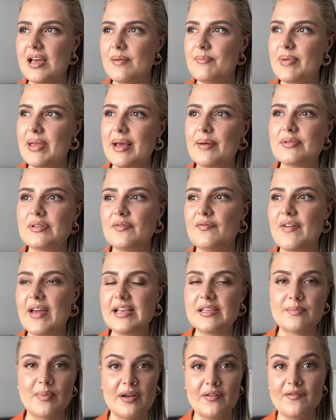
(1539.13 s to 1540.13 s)
being able to
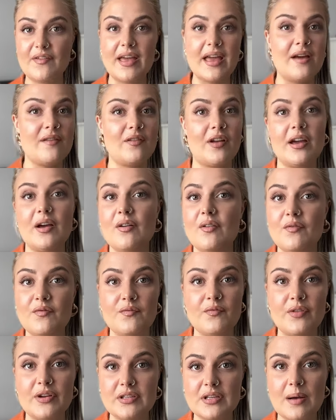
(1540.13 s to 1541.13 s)
face my fear of, like,
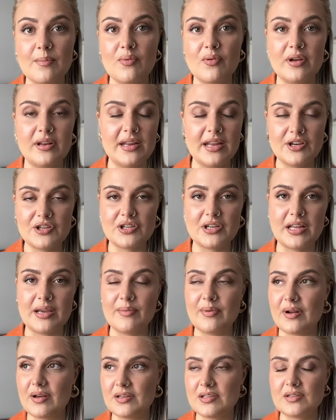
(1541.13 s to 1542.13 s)
for example, initially
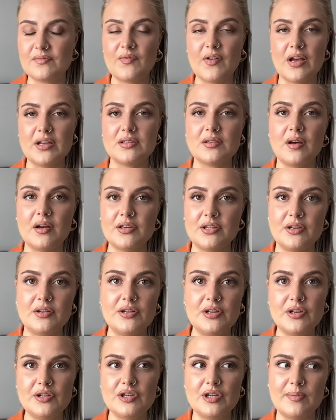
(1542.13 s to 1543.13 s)
when I first started doing
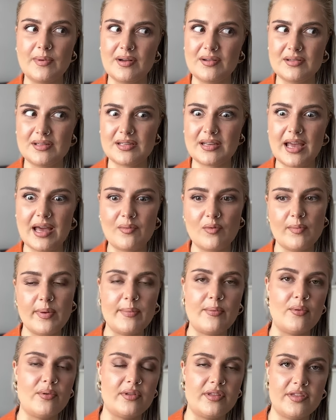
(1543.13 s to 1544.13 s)
YouTube, I was scared what
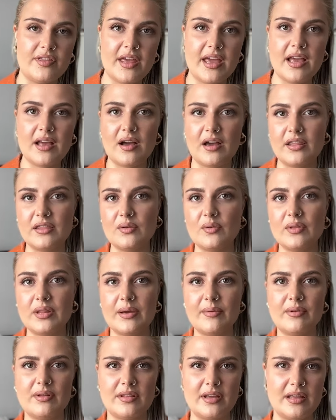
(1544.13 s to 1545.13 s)
people would think. I thought they
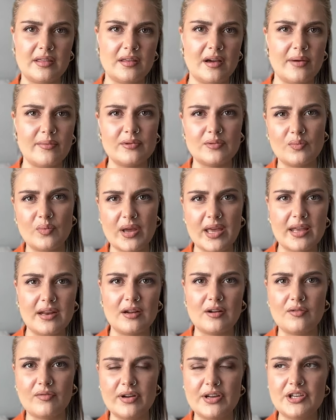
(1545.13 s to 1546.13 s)
would think that I was weird
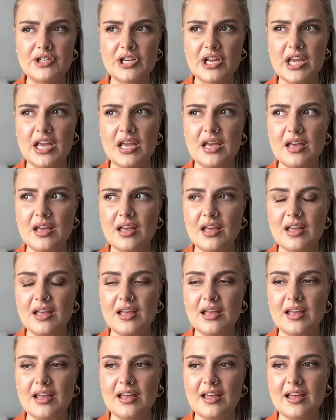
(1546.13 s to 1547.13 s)
and cringy.
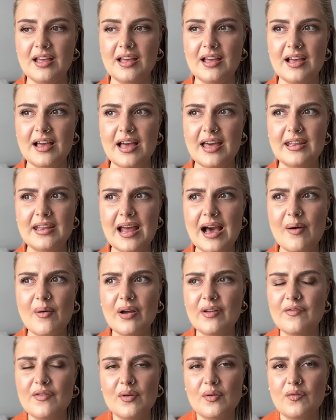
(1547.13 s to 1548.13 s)
And now I
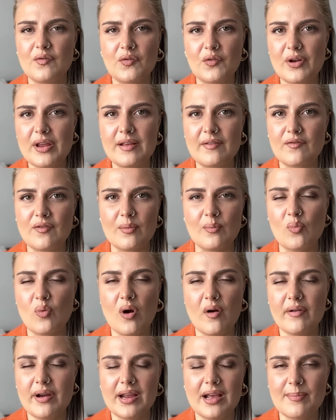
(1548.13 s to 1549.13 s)
feel free from
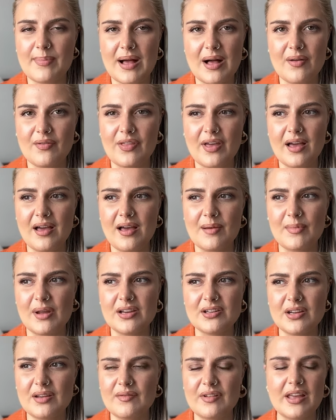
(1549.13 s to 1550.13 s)
worrying about that. I'm like, I
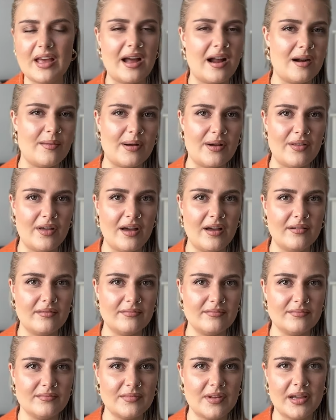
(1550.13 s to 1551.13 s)
don't even care about that.
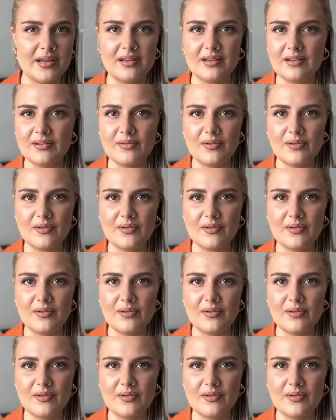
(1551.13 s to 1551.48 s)
Like,